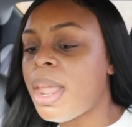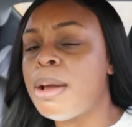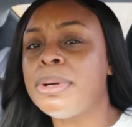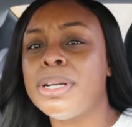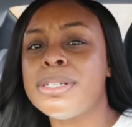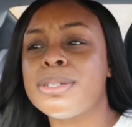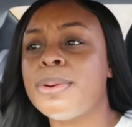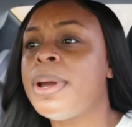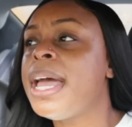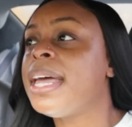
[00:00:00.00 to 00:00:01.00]
I'm gonna
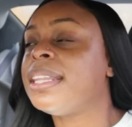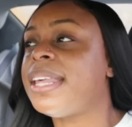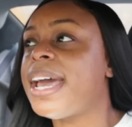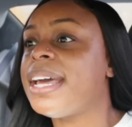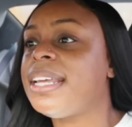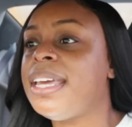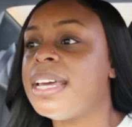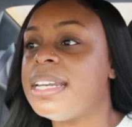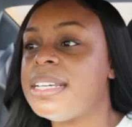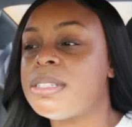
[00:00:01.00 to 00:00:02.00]
do that.
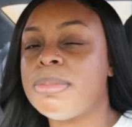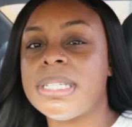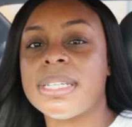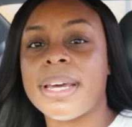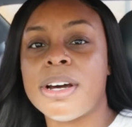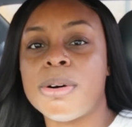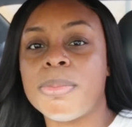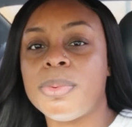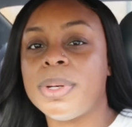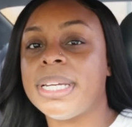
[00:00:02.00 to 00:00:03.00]
Kia needs me to help
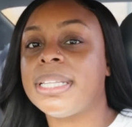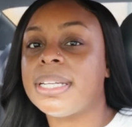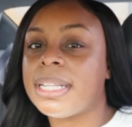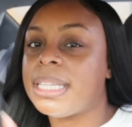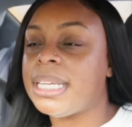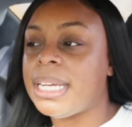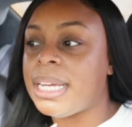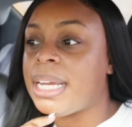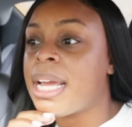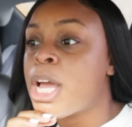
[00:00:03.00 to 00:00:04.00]
with
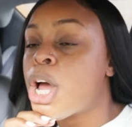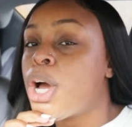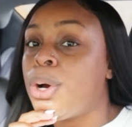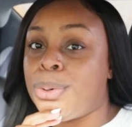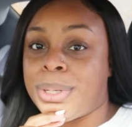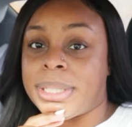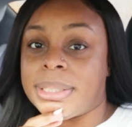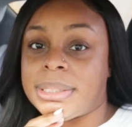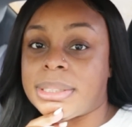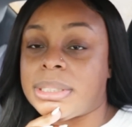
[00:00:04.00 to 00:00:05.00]
the
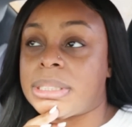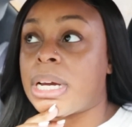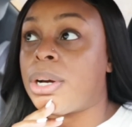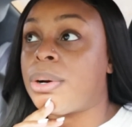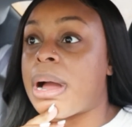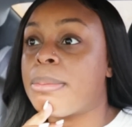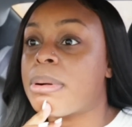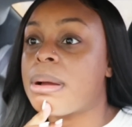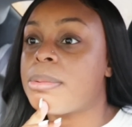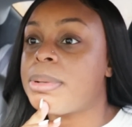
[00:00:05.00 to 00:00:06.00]
hookahs. So I'm
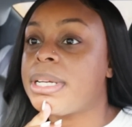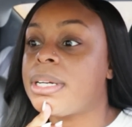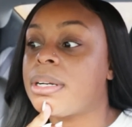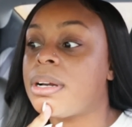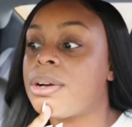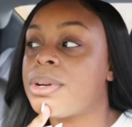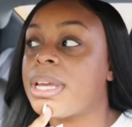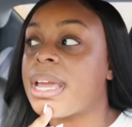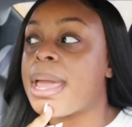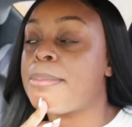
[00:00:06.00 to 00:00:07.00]
probably gonna go
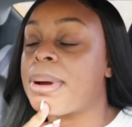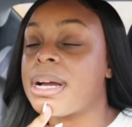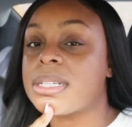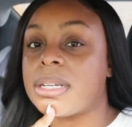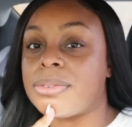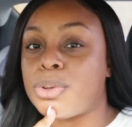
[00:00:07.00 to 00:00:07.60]
get a box of